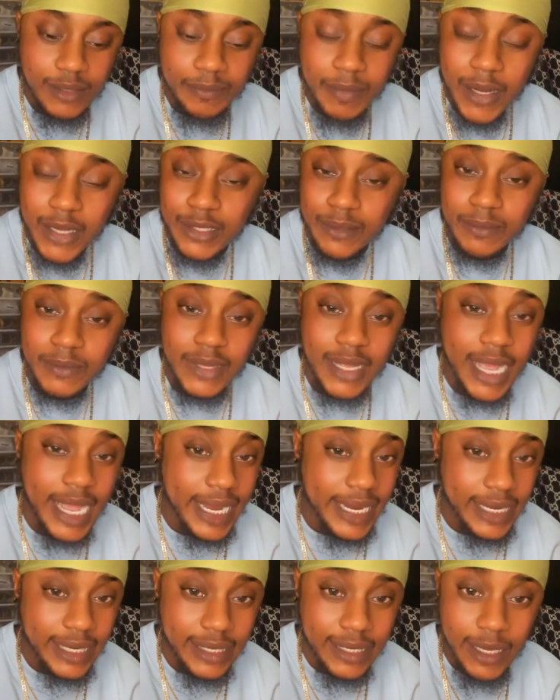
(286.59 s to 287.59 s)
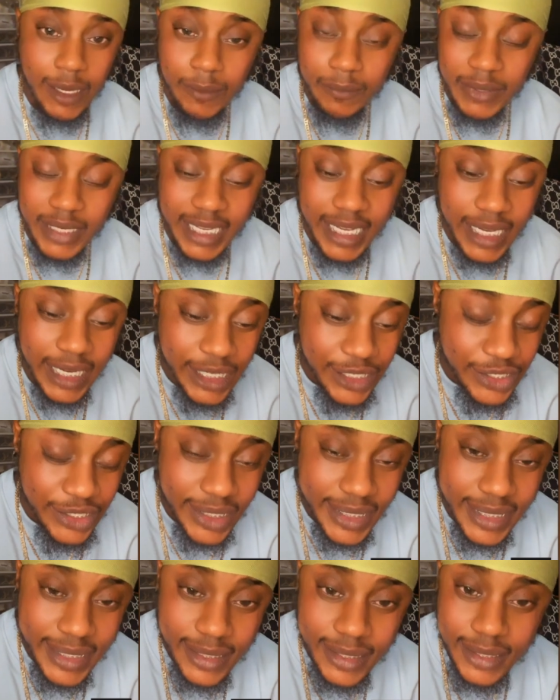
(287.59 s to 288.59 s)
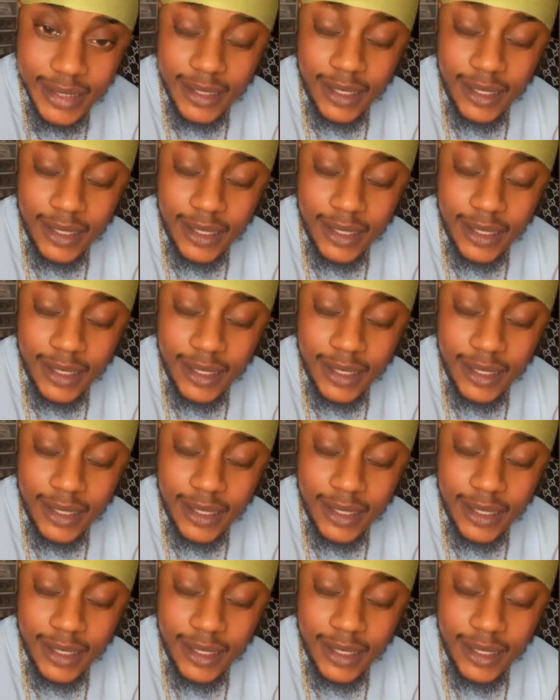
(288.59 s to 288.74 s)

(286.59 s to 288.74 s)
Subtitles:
possible high complications.